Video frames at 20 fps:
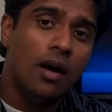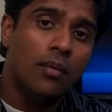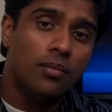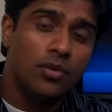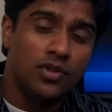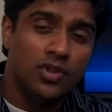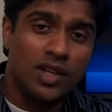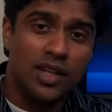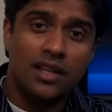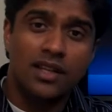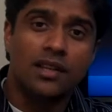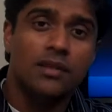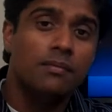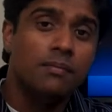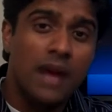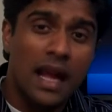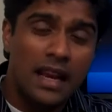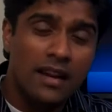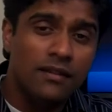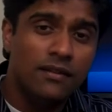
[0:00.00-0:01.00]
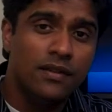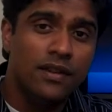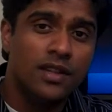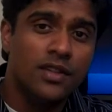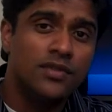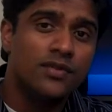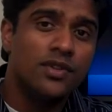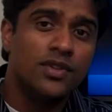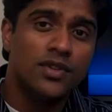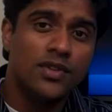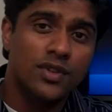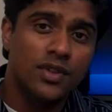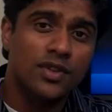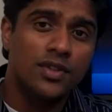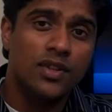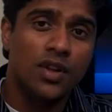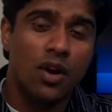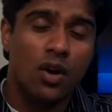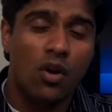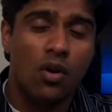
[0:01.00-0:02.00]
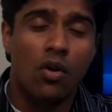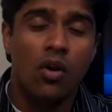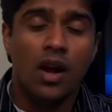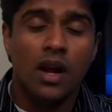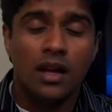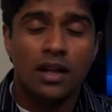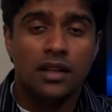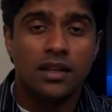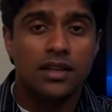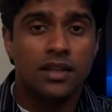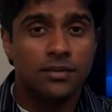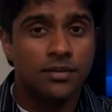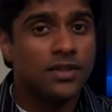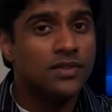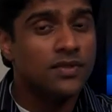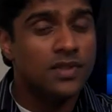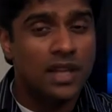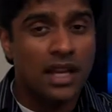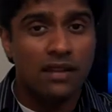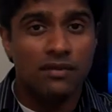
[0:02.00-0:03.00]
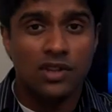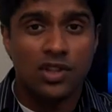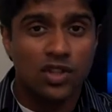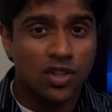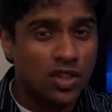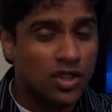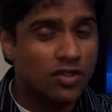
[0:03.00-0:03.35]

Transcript: projected benefits for Cisco in terms of savings,